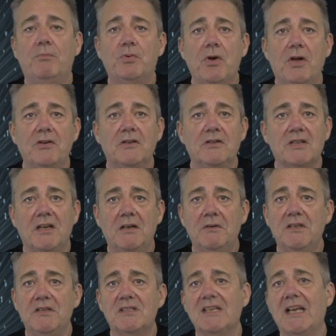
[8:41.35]
product
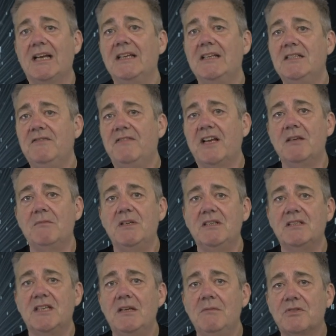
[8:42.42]
owners telling
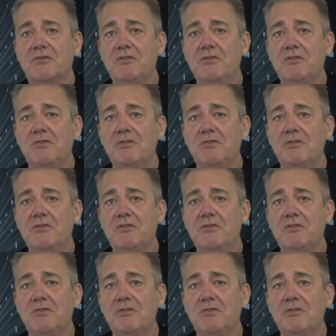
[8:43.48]
development teams